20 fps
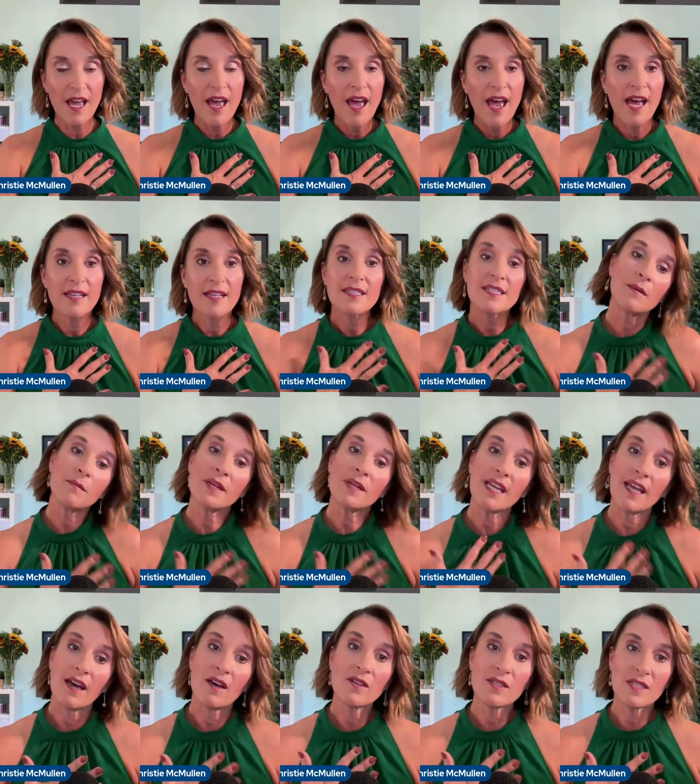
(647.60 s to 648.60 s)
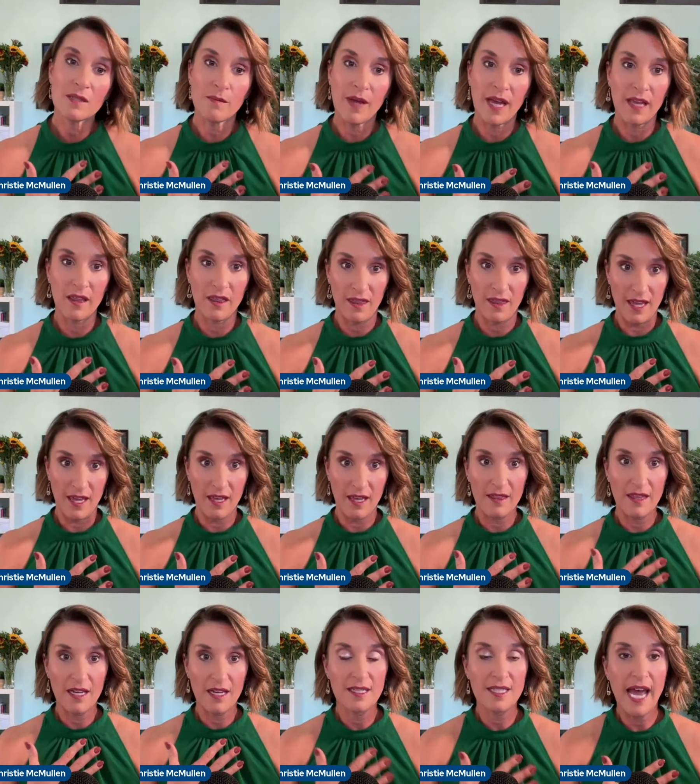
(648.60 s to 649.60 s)
and somebody else might think
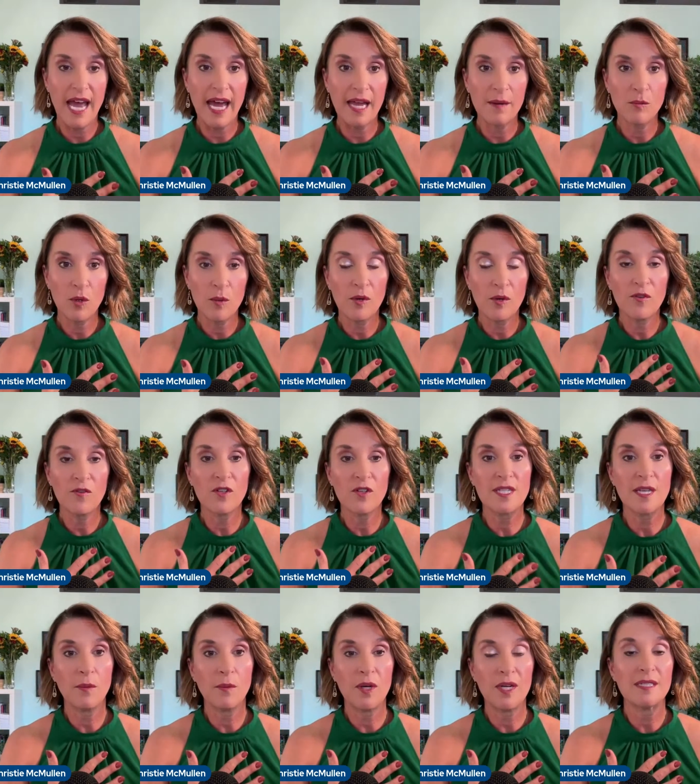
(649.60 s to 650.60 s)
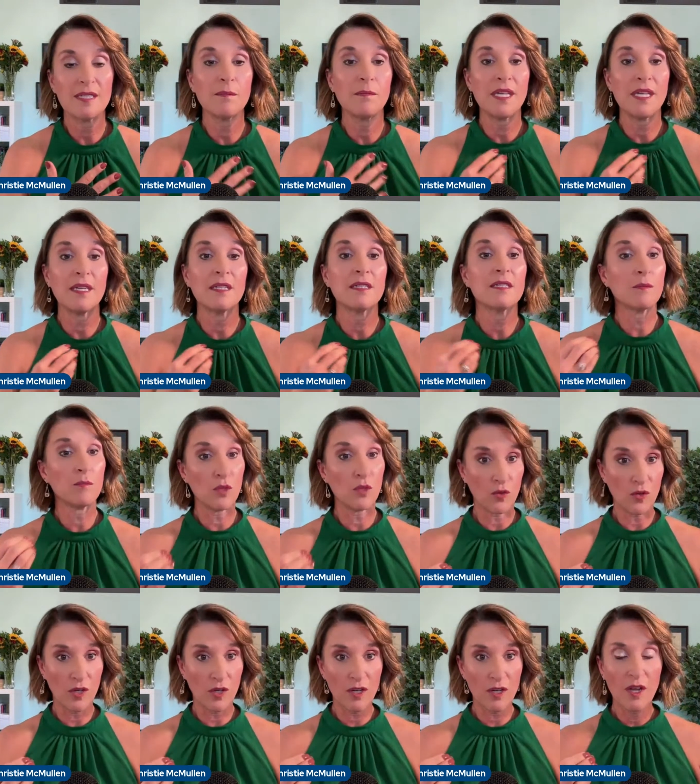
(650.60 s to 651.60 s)
that it's admirable for someone to be
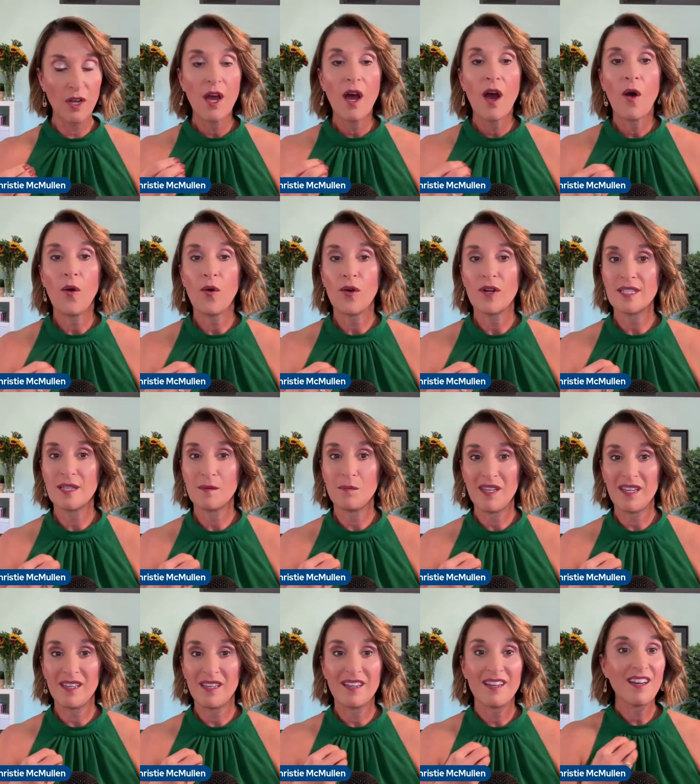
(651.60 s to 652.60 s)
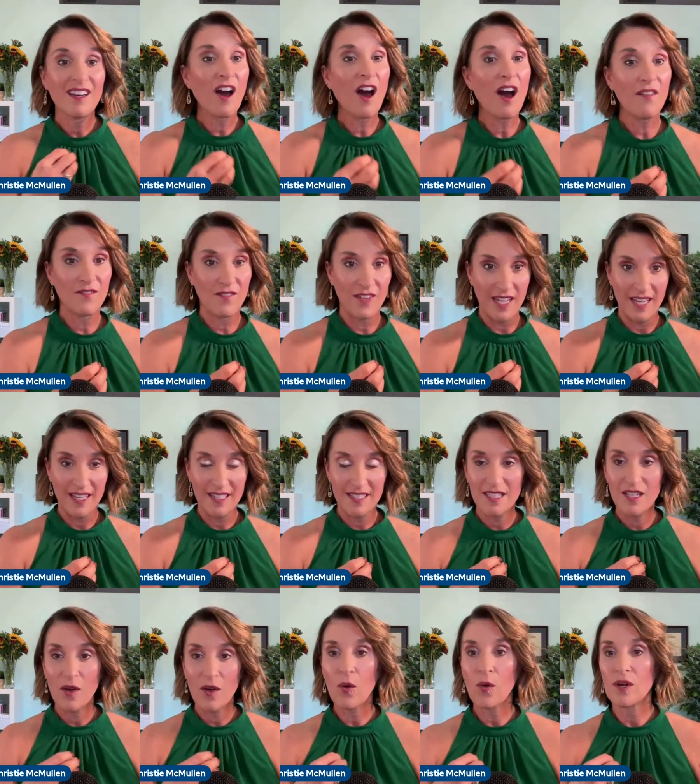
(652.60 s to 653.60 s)
demure or to be
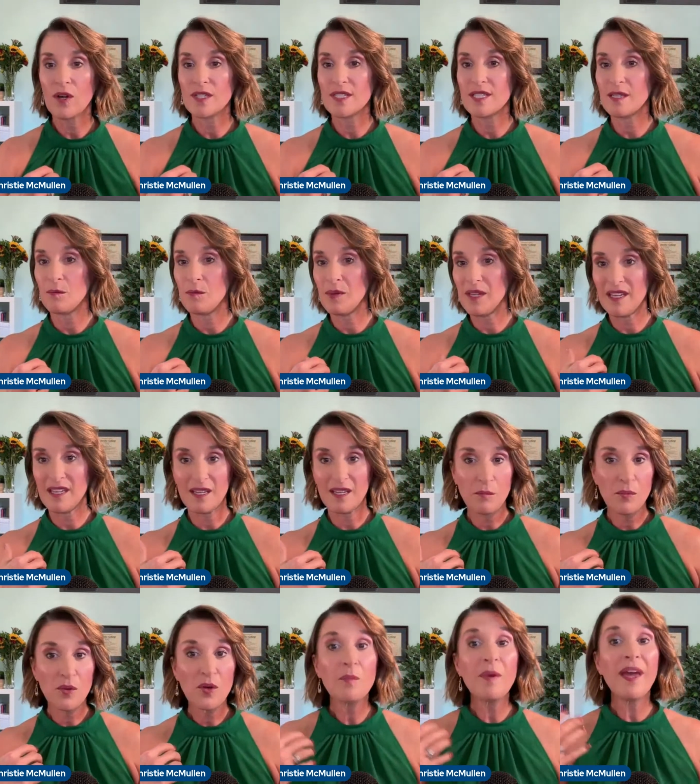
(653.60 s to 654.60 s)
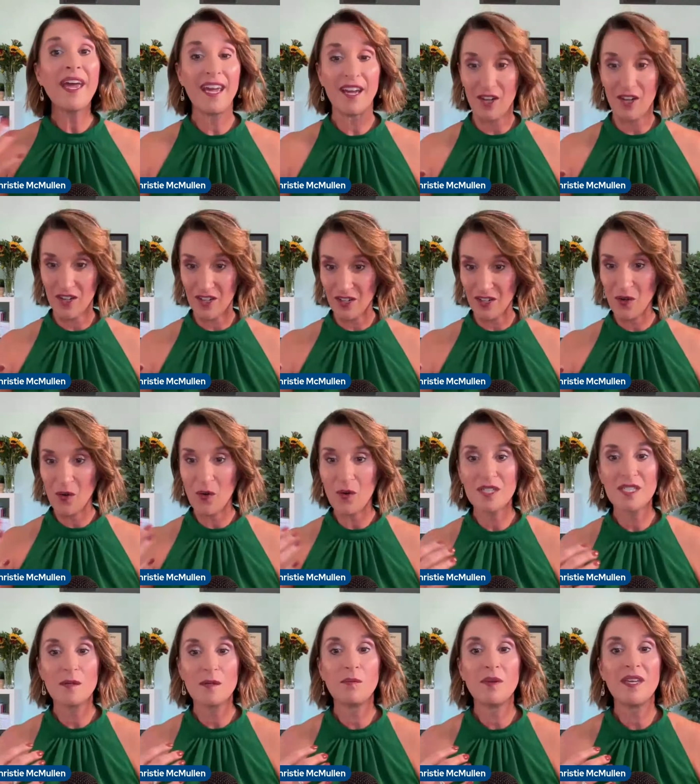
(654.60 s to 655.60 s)
confident or to be prepared or
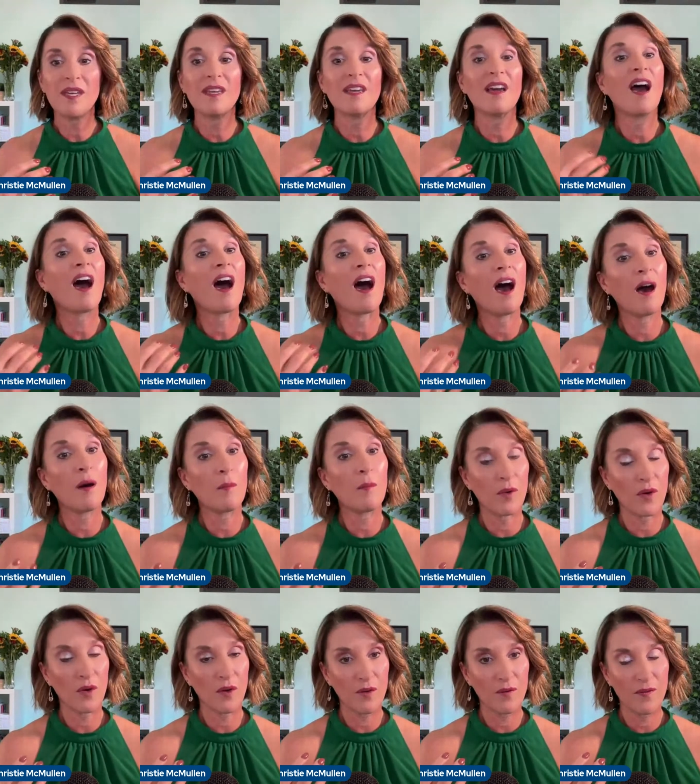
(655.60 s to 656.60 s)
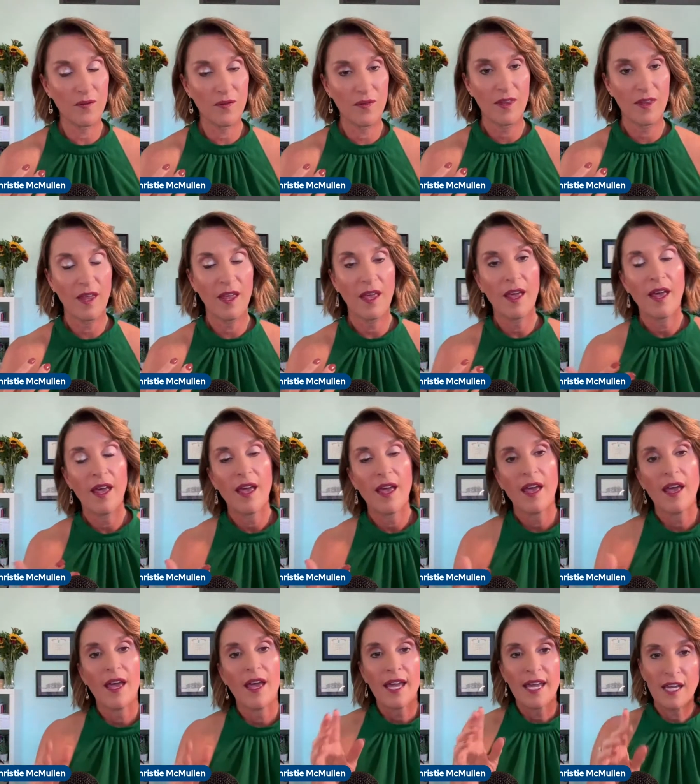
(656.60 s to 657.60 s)
to be humble.
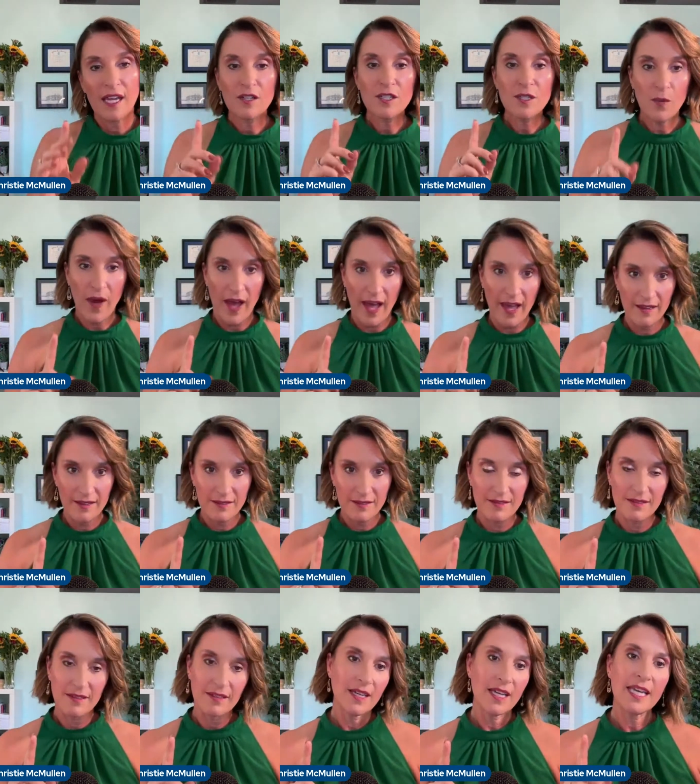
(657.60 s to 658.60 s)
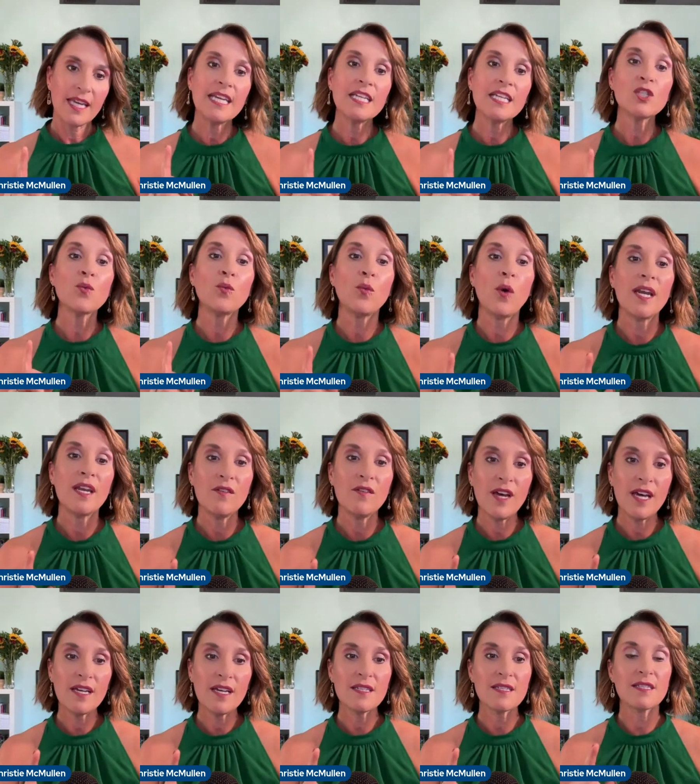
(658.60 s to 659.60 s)
Here's why. Each one of
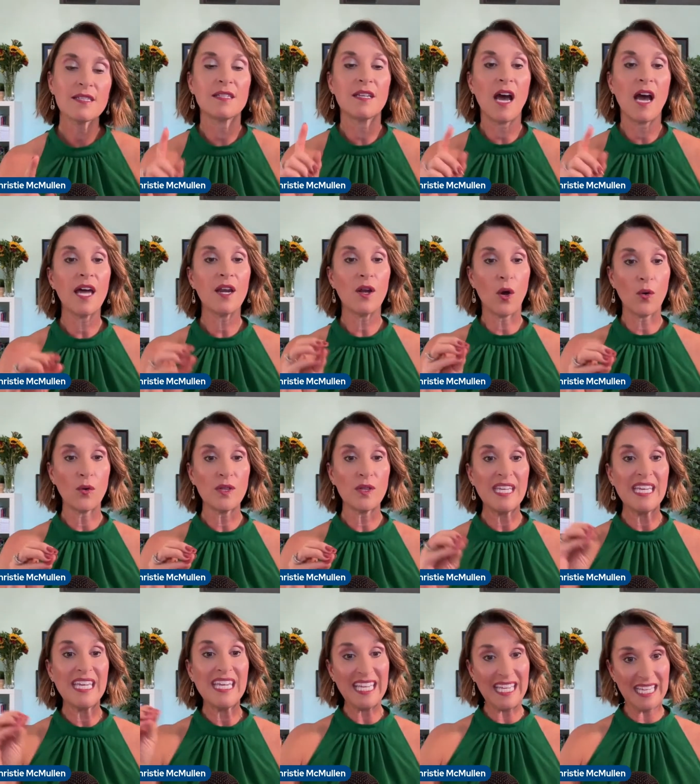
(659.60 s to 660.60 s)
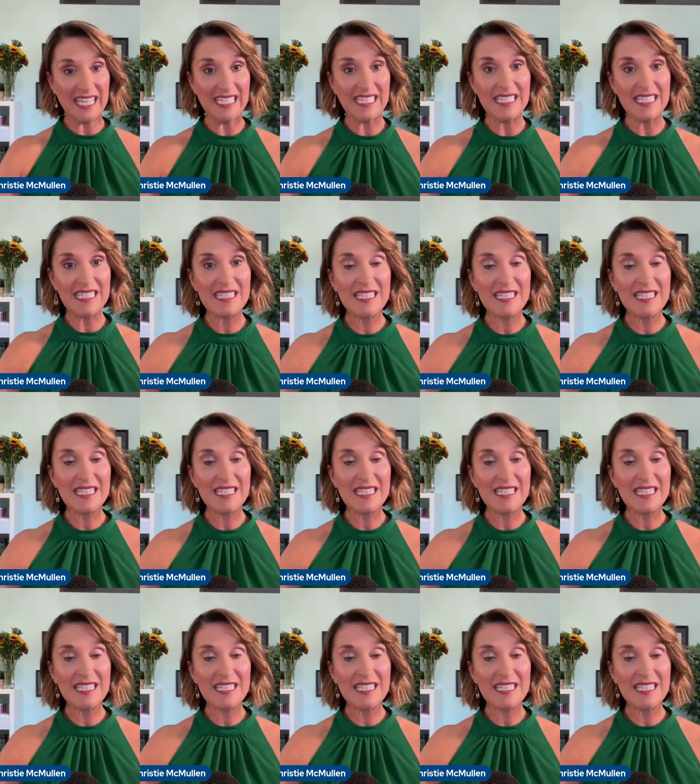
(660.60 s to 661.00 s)
us not only is